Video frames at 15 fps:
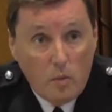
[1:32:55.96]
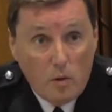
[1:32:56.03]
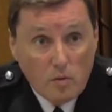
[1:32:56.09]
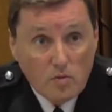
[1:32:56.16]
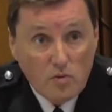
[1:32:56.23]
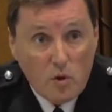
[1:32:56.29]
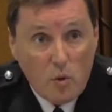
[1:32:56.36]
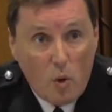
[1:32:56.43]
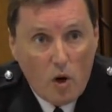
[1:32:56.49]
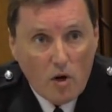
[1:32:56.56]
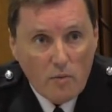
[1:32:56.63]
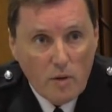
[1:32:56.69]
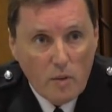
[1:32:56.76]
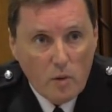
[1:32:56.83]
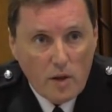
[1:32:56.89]
was required
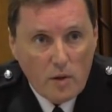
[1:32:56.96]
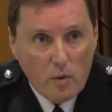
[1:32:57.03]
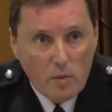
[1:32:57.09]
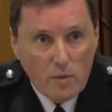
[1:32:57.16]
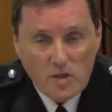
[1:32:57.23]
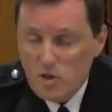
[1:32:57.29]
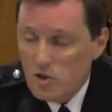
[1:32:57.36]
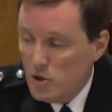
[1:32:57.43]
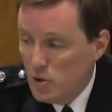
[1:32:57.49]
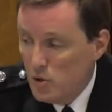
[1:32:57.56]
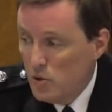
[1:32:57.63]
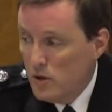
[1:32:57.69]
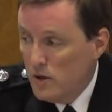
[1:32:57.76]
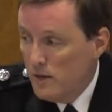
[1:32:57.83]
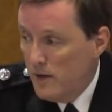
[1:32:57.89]
of me, what they wanted me to
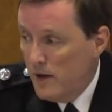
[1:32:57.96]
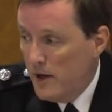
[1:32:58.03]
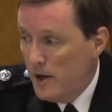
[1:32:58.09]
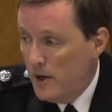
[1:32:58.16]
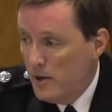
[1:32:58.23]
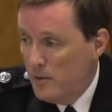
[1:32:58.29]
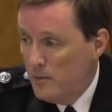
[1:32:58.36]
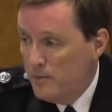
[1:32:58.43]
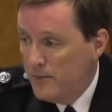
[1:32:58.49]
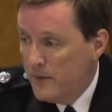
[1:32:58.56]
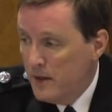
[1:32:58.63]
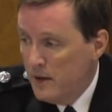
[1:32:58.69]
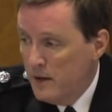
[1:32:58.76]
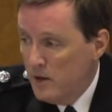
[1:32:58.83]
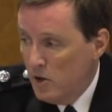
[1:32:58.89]
do.
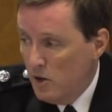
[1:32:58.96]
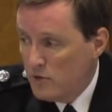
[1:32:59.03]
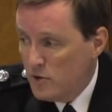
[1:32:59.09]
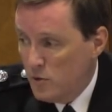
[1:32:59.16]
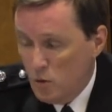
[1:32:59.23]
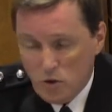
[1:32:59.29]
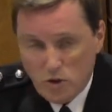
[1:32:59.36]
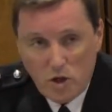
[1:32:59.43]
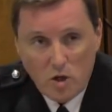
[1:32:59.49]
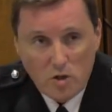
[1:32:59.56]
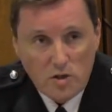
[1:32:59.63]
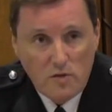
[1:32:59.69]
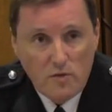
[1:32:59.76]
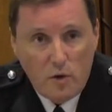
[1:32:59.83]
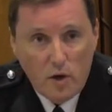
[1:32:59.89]
The officer of the watch
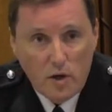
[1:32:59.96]
asked if I